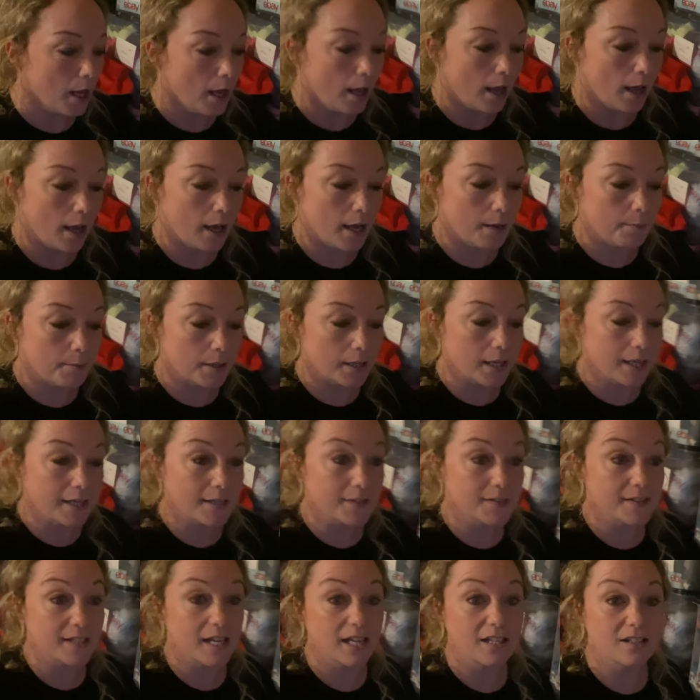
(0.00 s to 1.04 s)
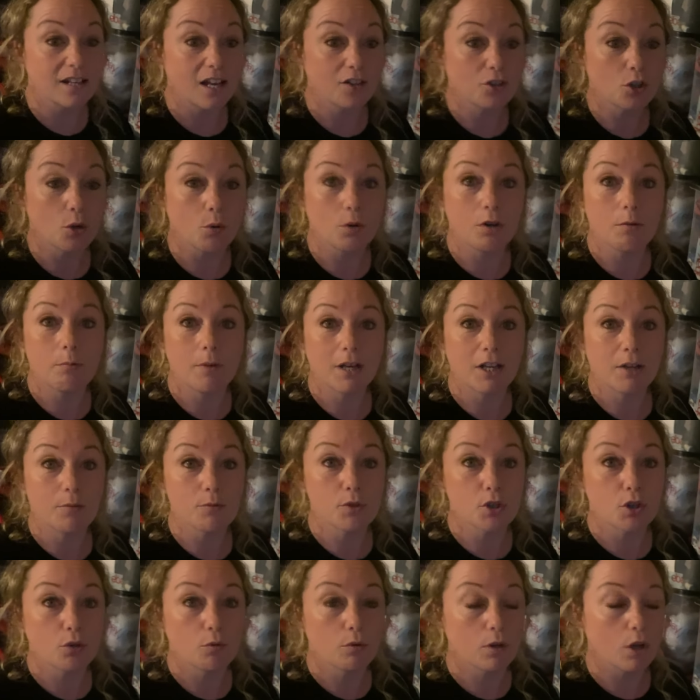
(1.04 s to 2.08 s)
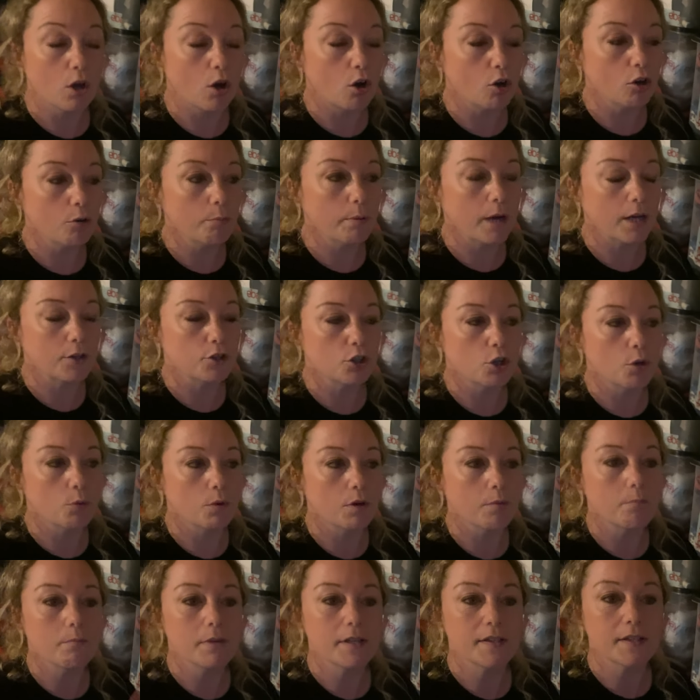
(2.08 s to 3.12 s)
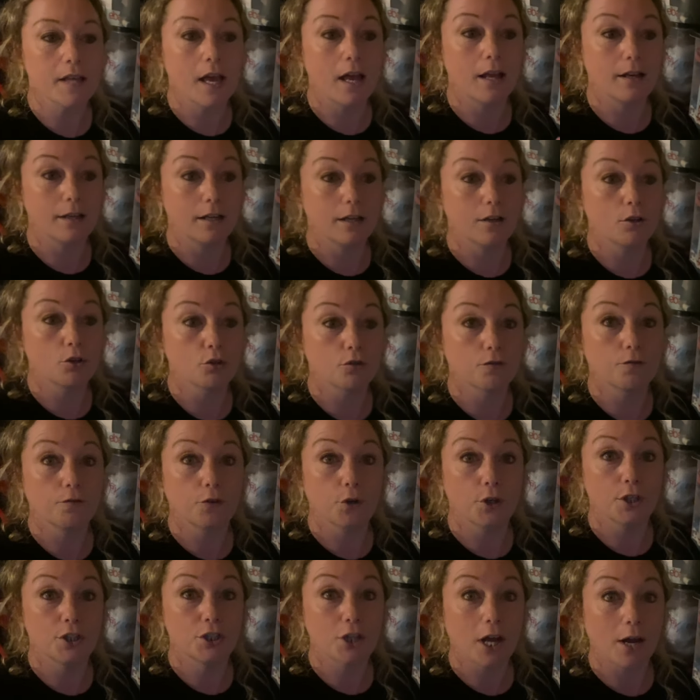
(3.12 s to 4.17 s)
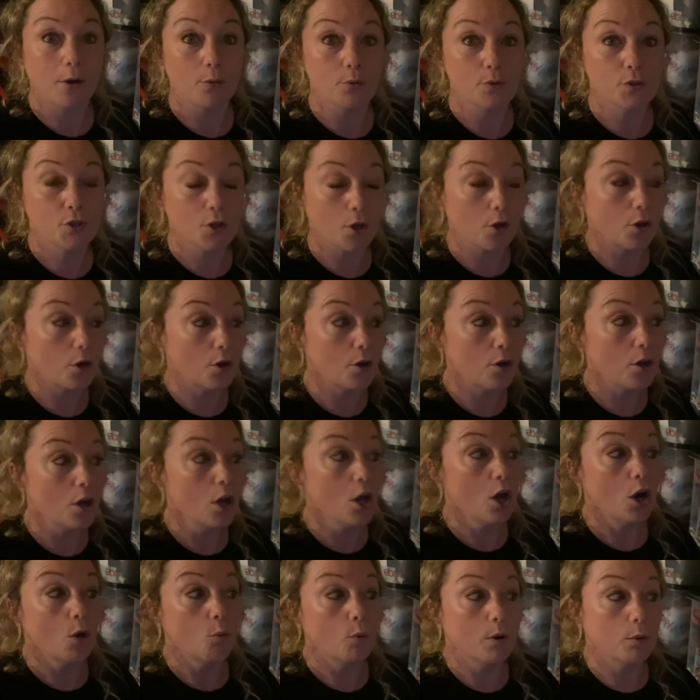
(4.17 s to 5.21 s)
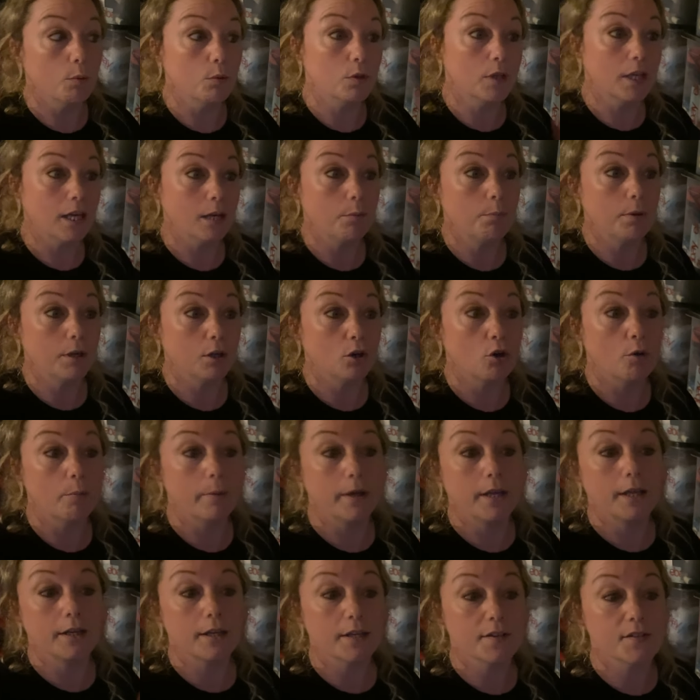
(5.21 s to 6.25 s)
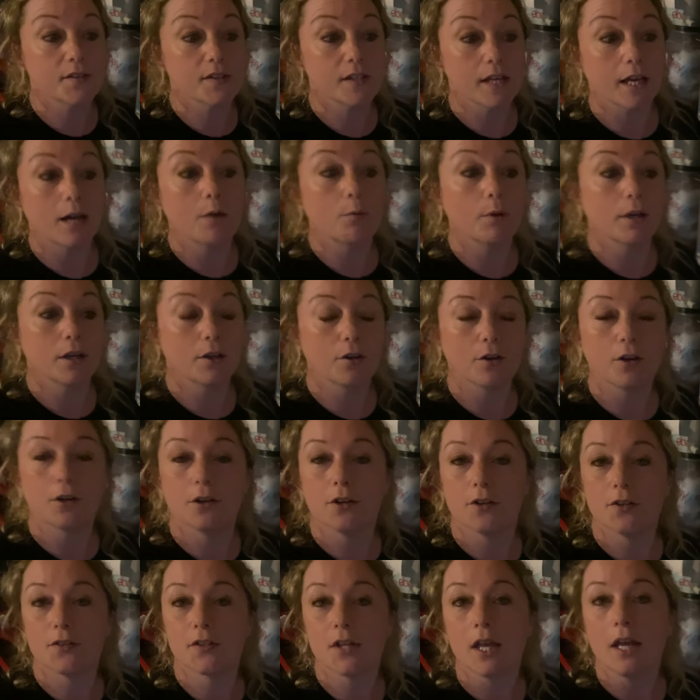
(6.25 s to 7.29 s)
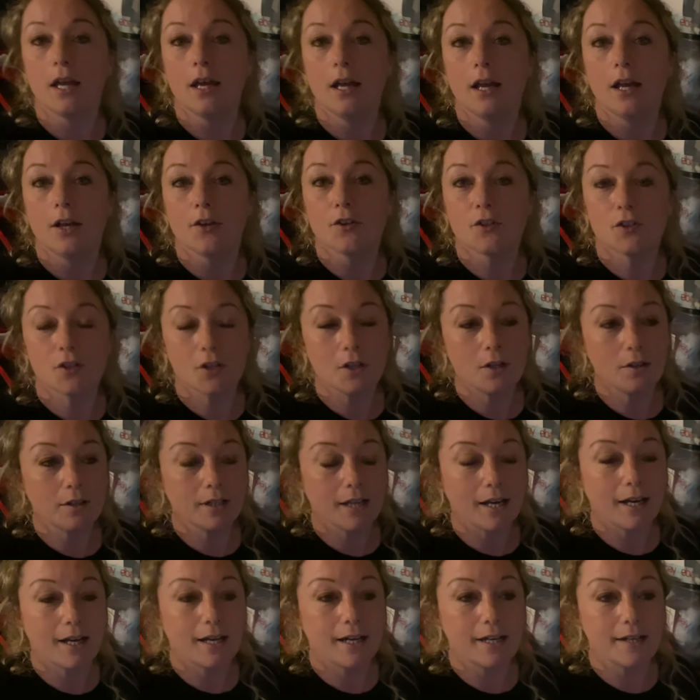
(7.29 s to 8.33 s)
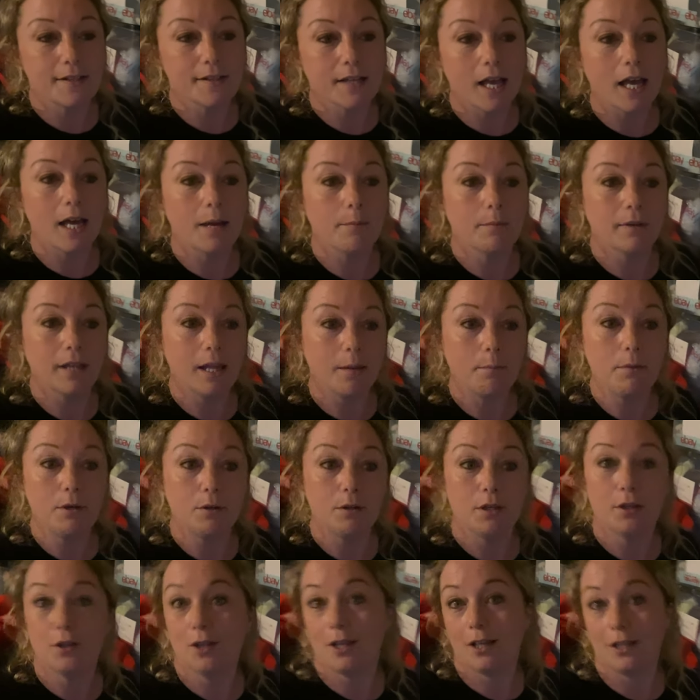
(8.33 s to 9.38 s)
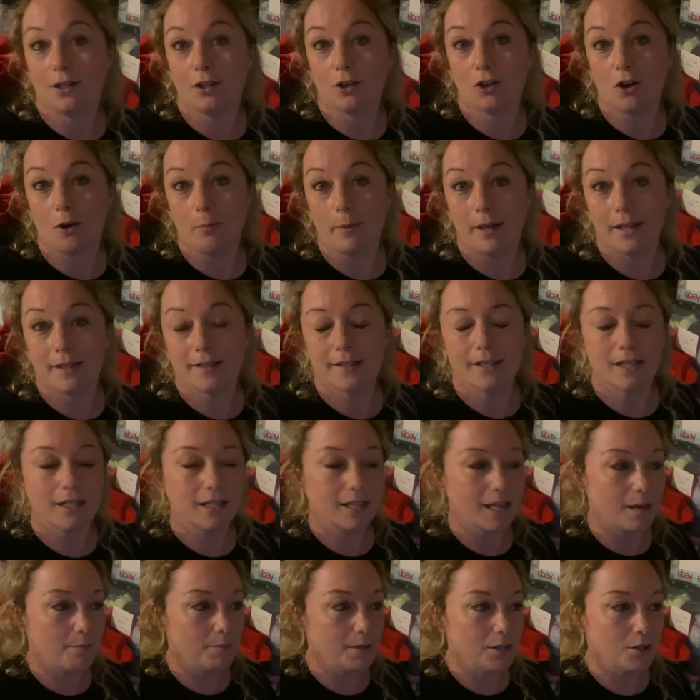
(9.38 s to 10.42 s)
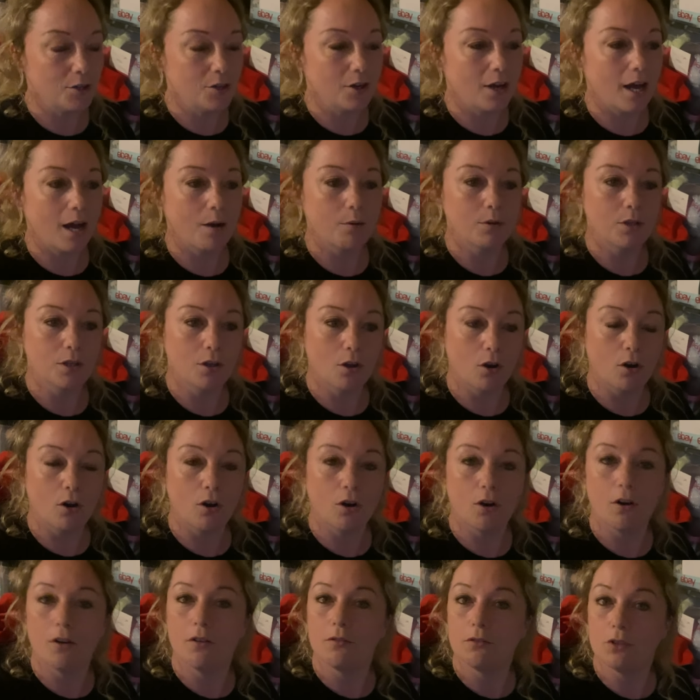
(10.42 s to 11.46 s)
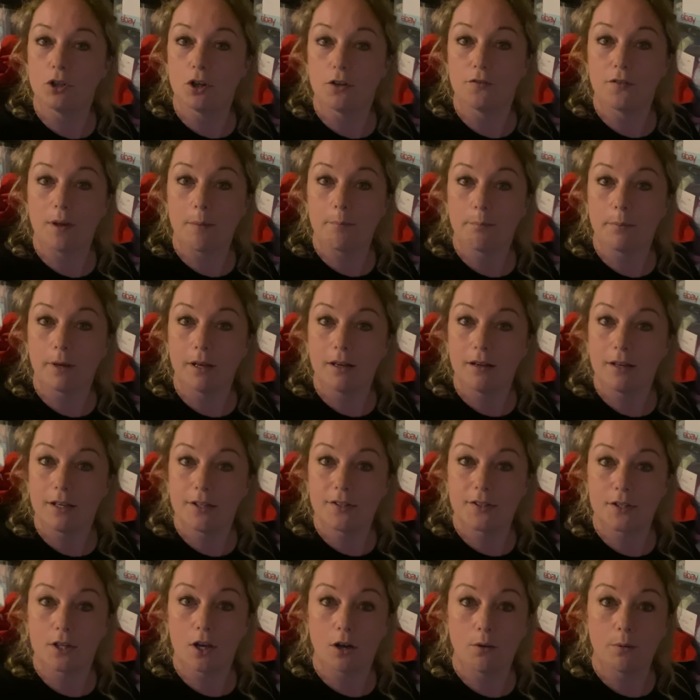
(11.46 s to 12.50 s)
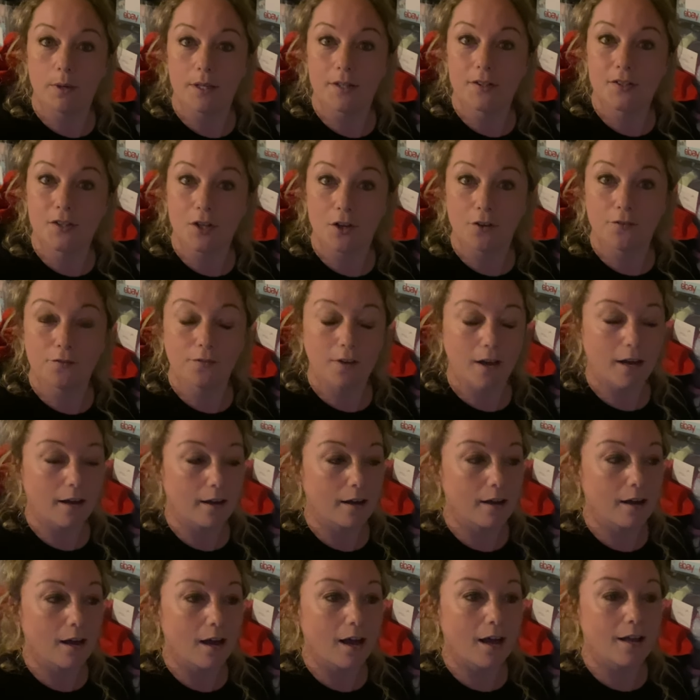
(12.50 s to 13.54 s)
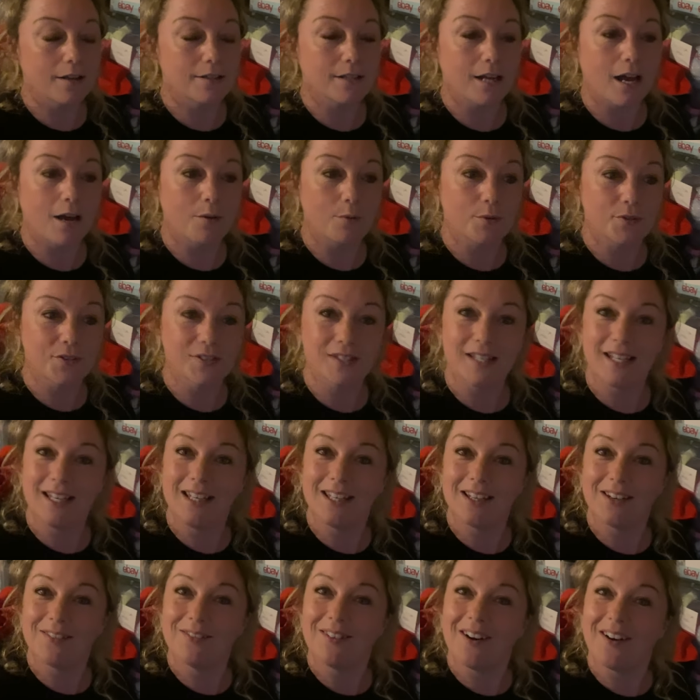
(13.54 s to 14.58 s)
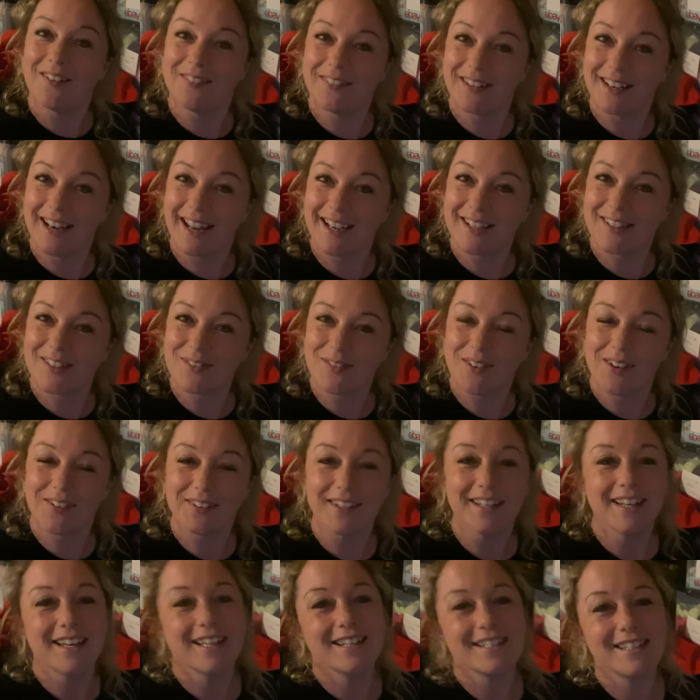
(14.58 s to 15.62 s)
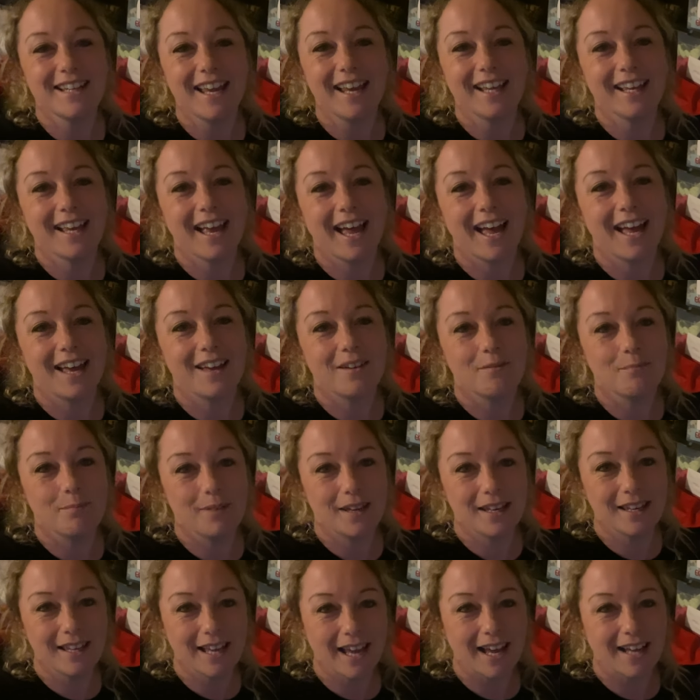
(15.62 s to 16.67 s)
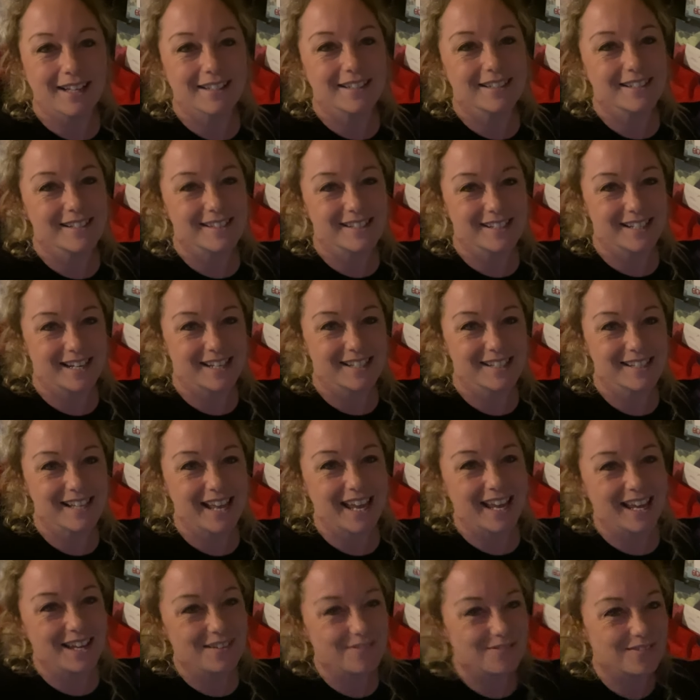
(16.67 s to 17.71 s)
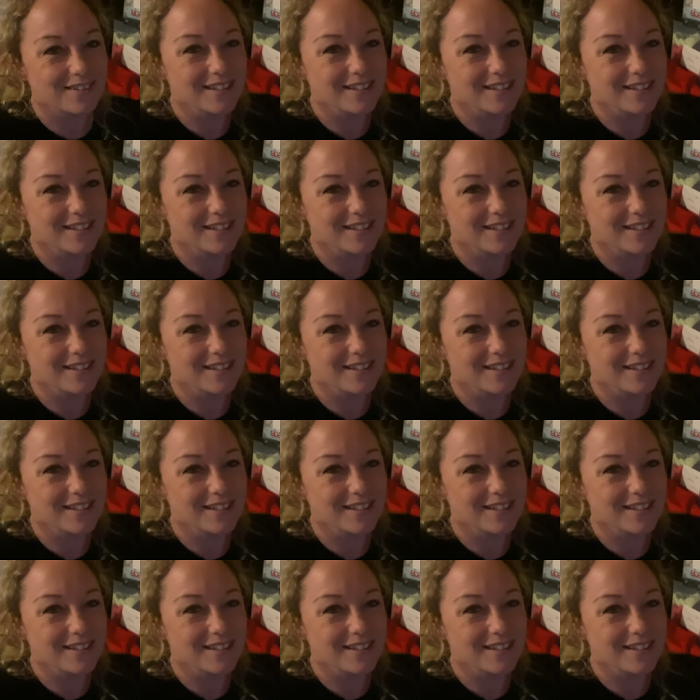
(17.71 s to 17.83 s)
And um, like I said, I don't want to make them too long, but I don't want to miss any good footage out. So we will keep it coming and see how it goes. So guys, um, let me know what you think in the comments. Let me know how your November is going so far. And I will see you on the next one. Take care, be kind, stay safe.